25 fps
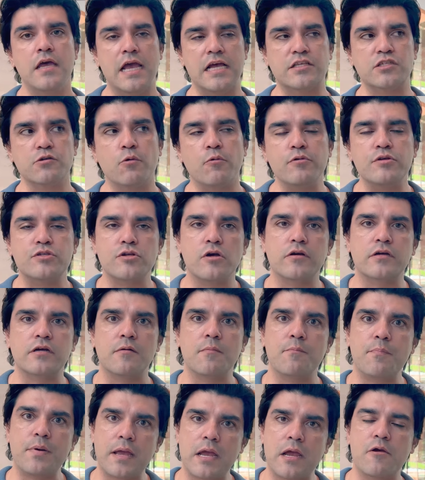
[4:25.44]
And so when we start
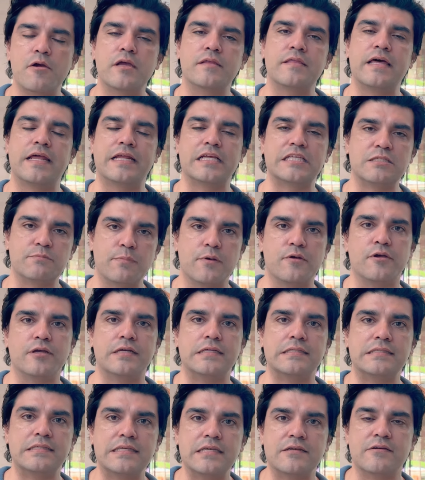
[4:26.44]
comparing that
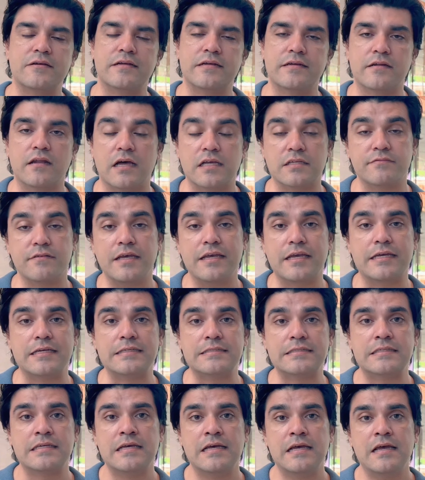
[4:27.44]
experience here in Las
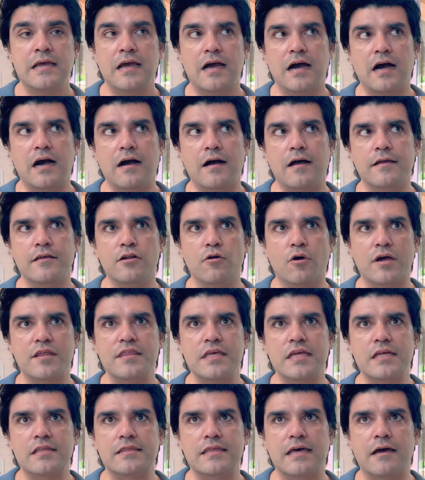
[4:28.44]
Vegas, you know, I
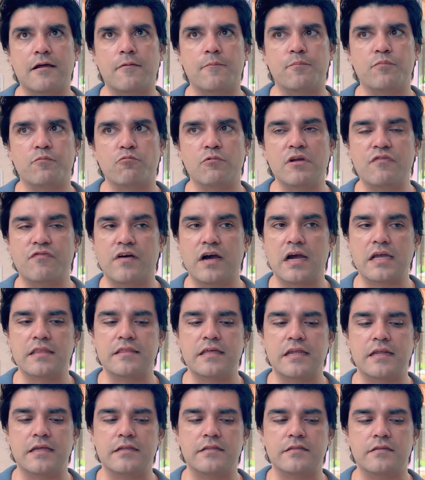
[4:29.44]
think that we find
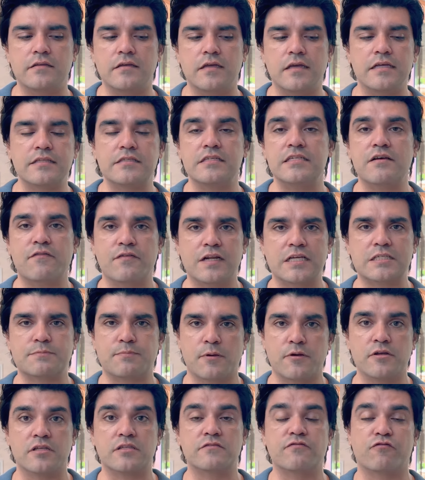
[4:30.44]
that it's a different
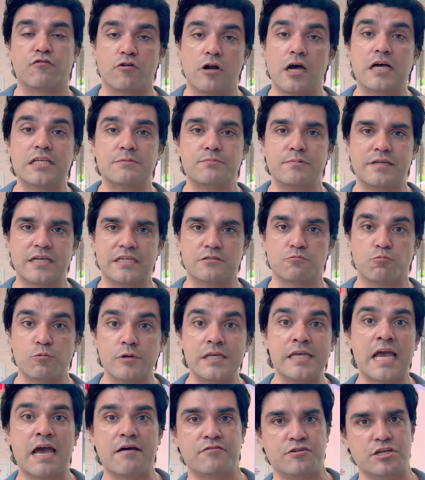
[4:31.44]
experience for us because
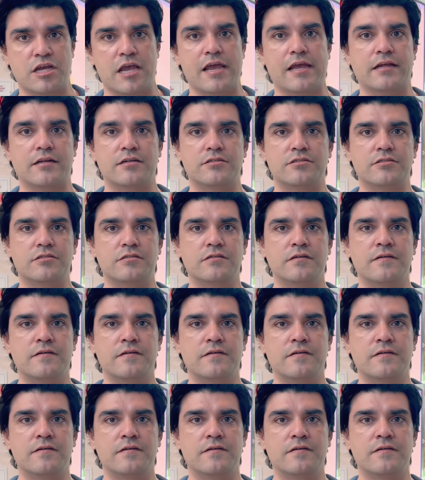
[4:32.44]
we have changed.